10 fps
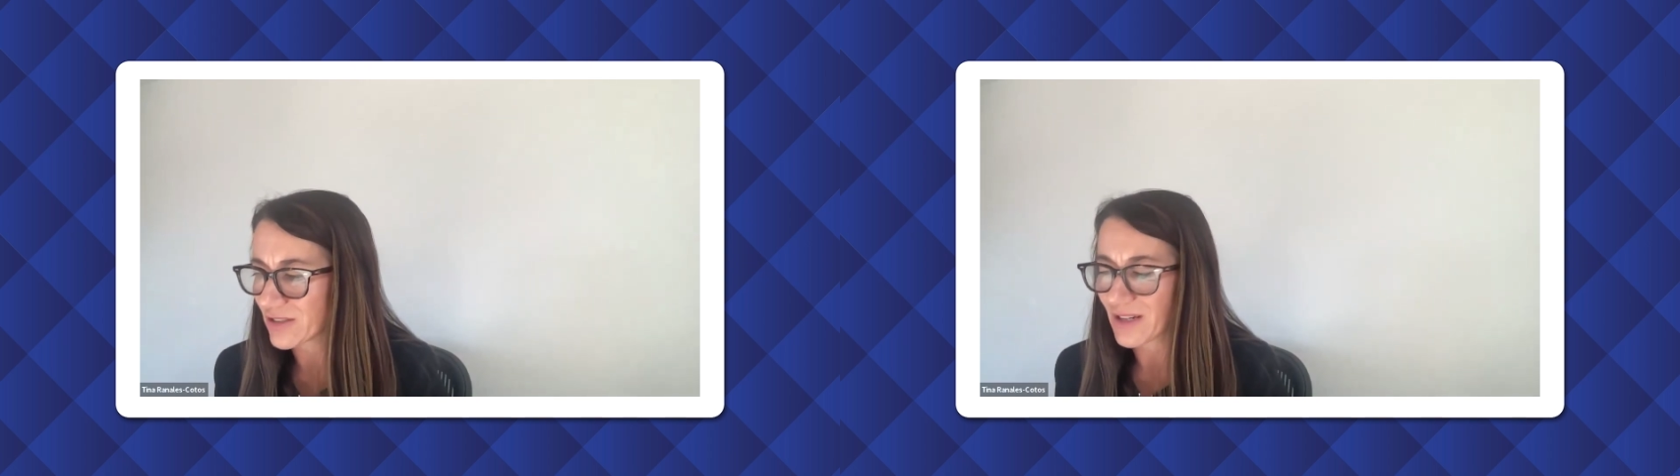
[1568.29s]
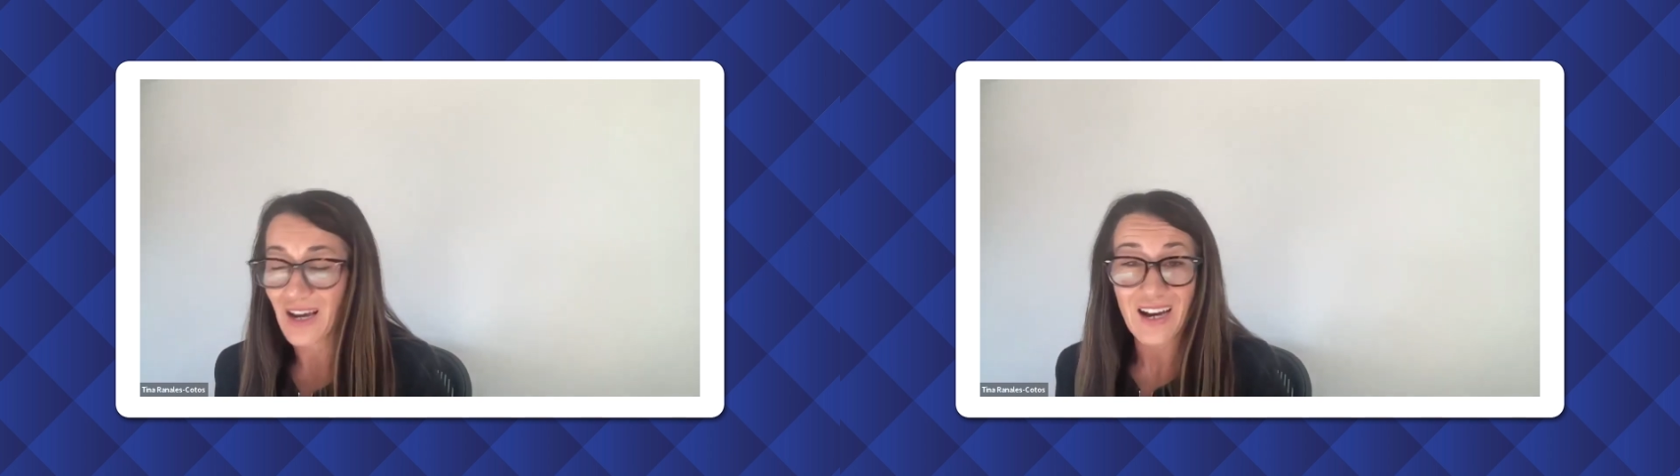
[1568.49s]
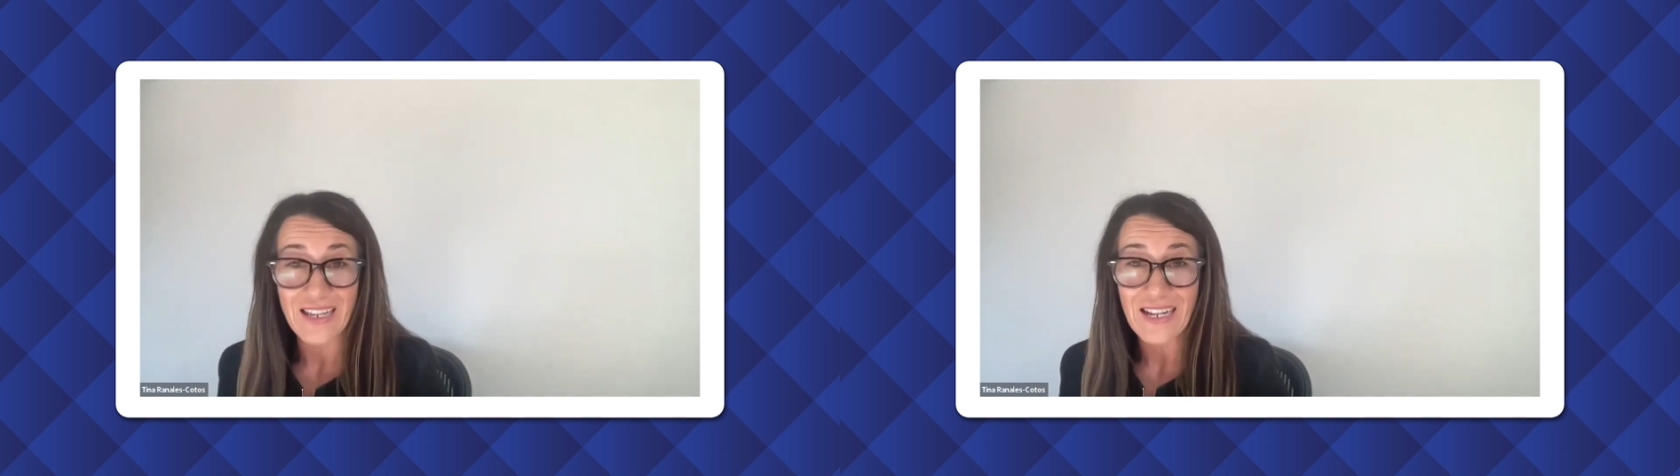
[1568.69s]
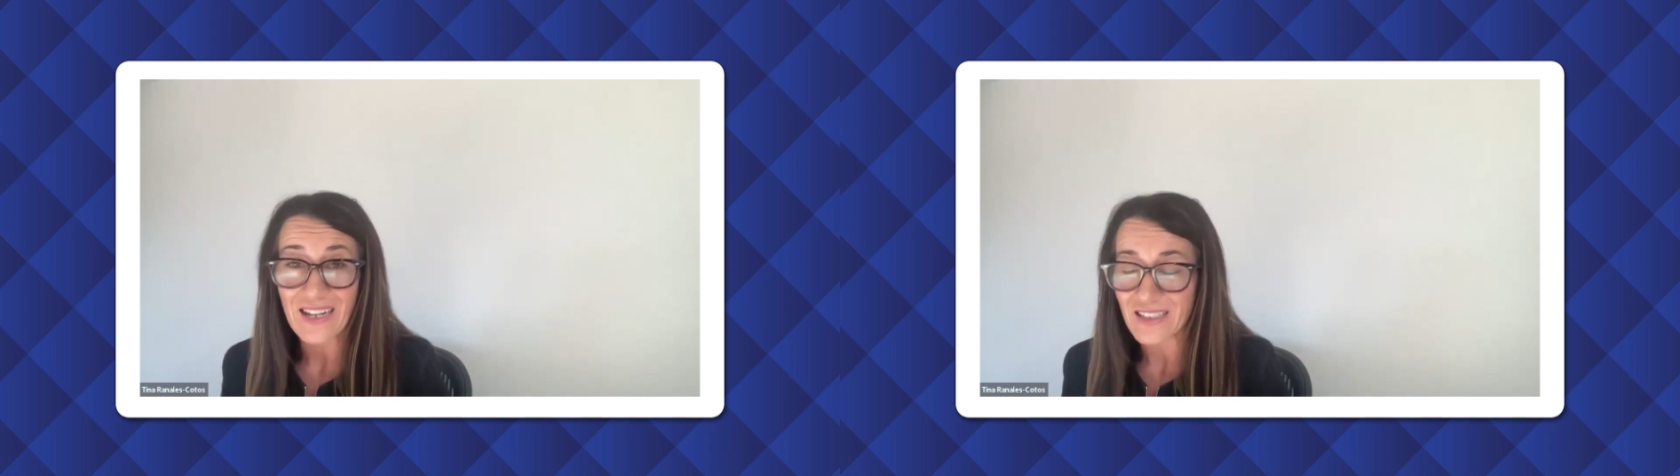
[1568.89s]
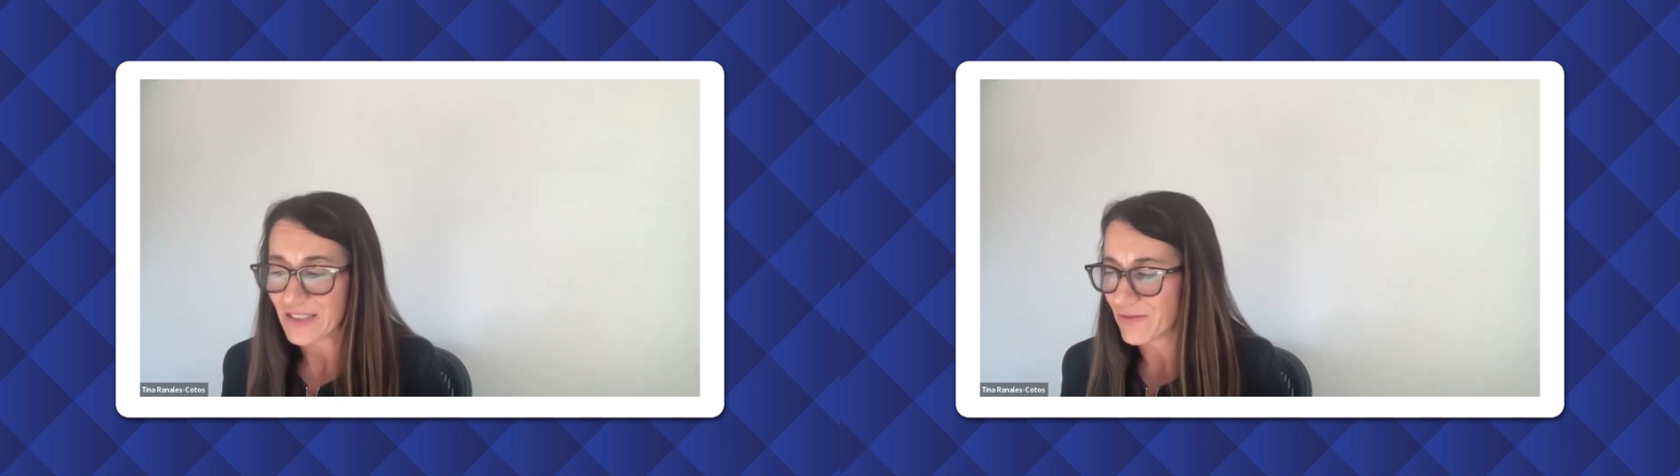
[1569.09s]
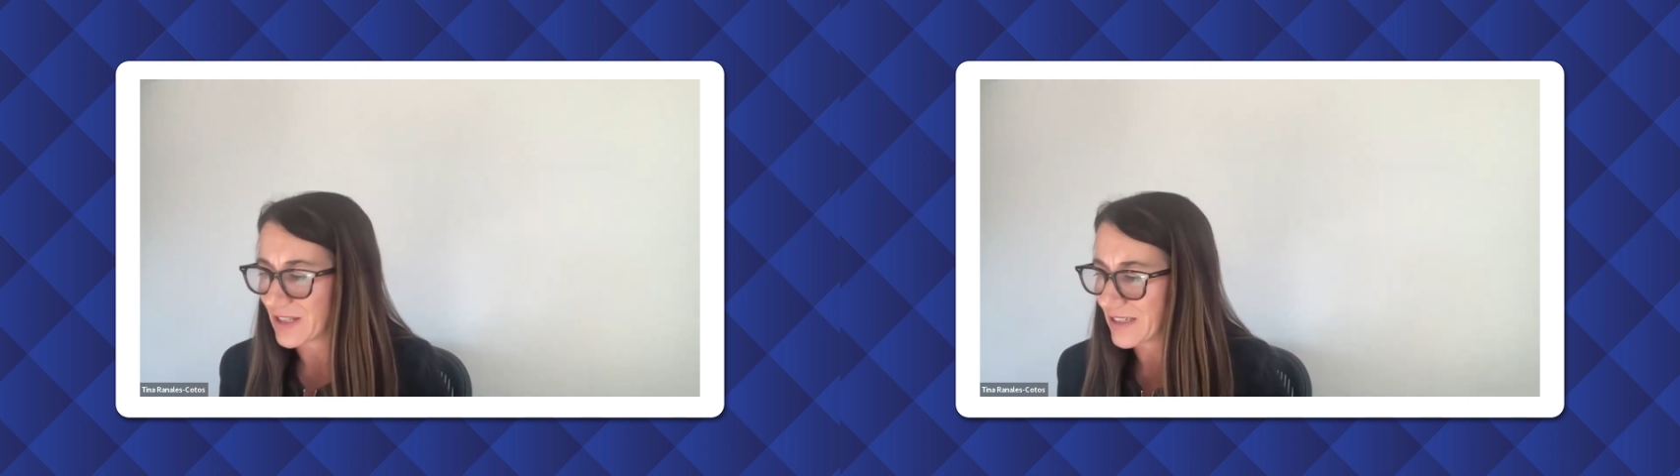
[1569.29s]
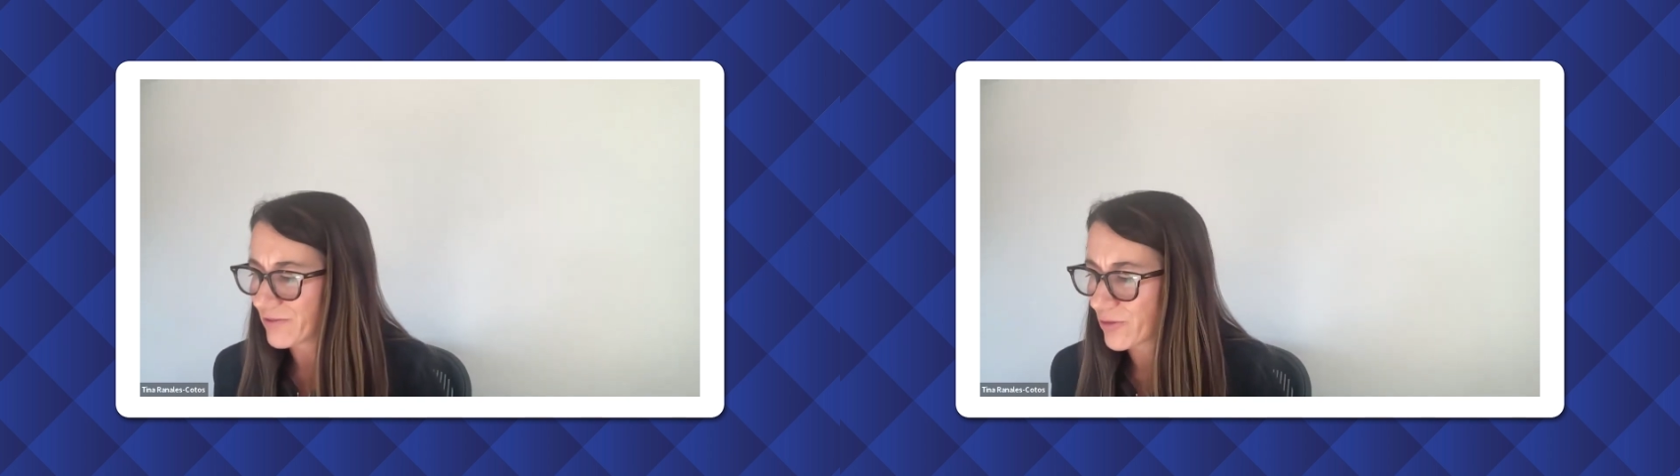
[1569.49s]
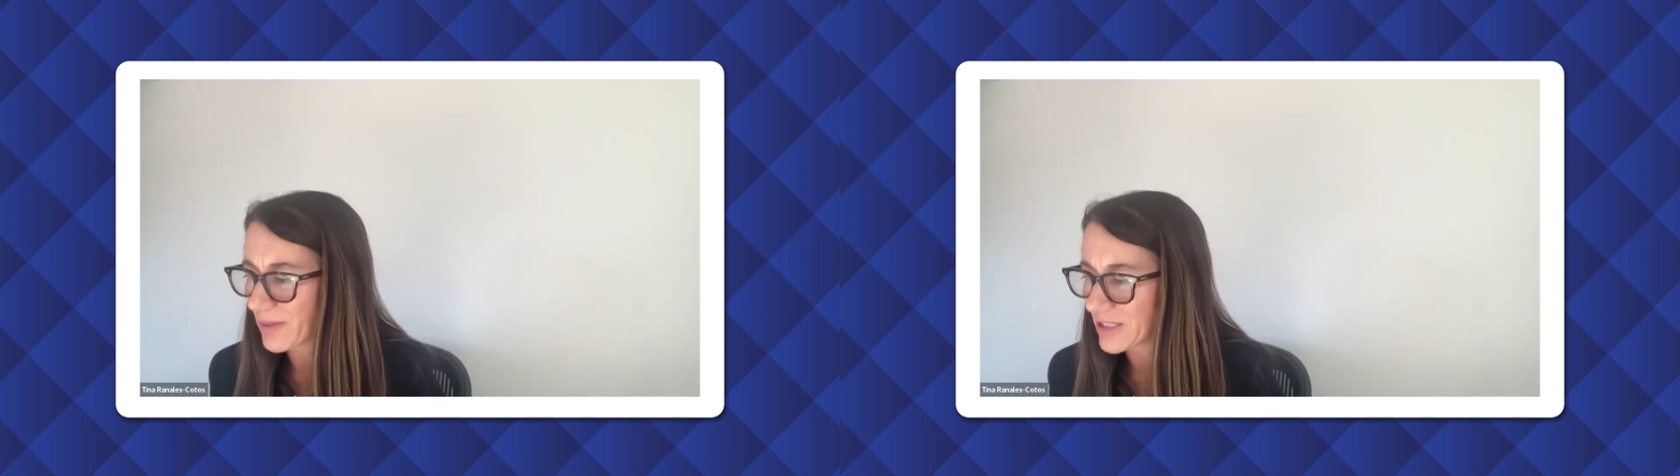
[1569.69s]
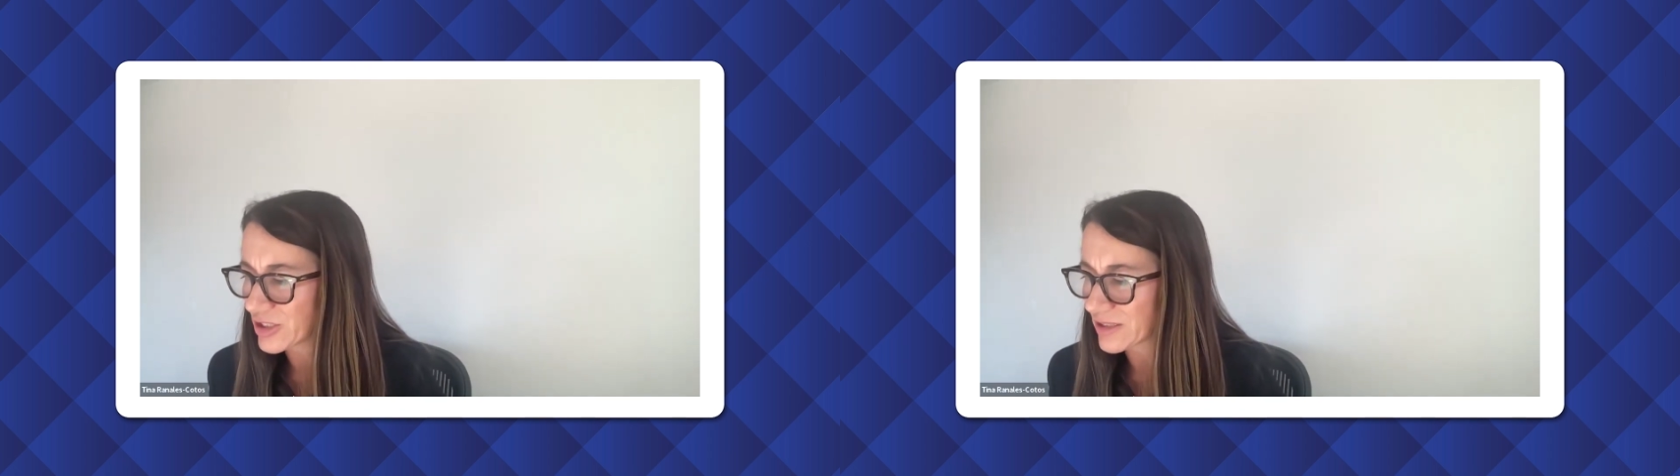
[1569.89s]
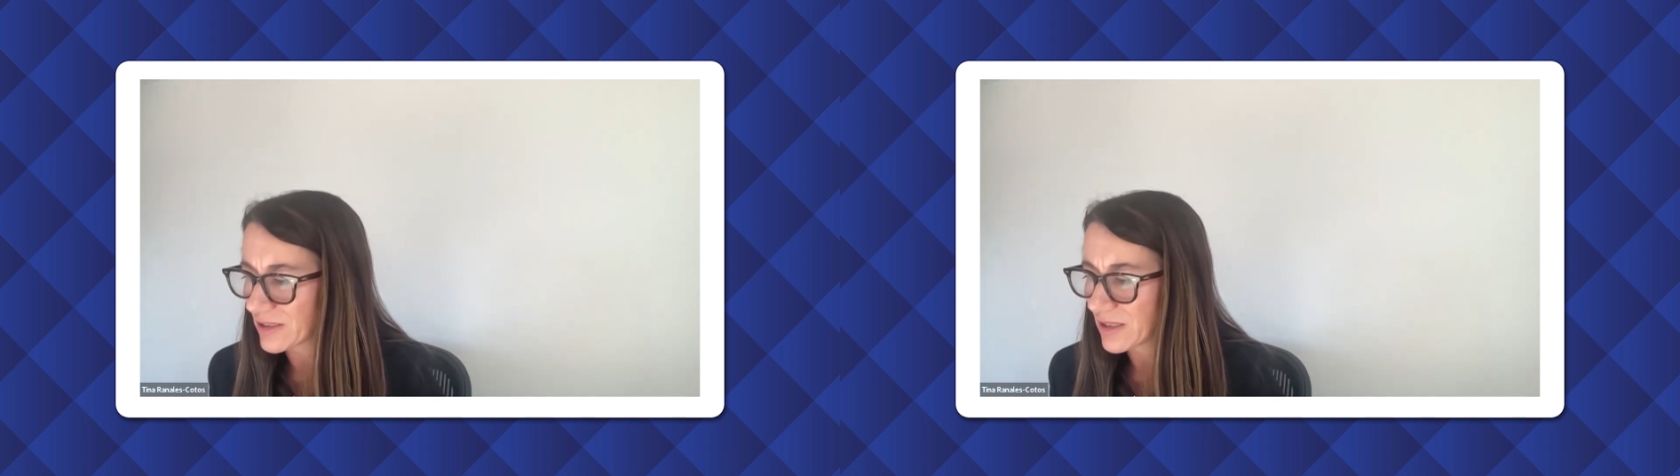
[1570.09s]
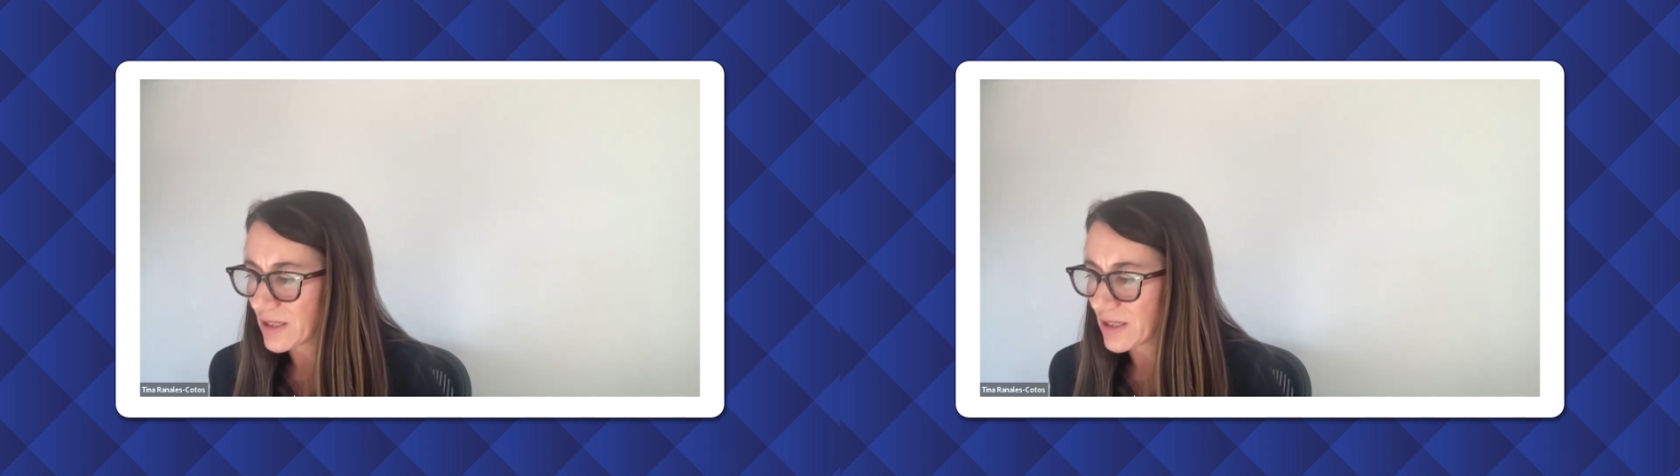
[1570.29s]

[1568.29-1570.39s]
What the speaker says: and highly classified information